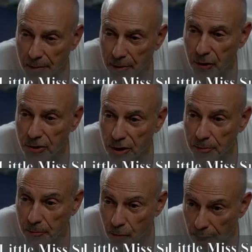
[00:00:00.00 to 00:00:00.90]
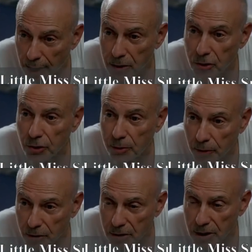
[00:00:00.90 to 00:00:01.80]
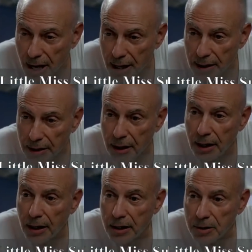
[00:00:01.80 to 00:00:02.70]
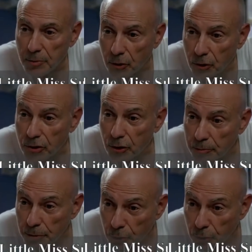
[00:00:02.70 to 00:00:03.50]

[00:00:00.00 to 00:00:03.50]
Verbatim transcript: it's not because of your brains or your personality. It's because you're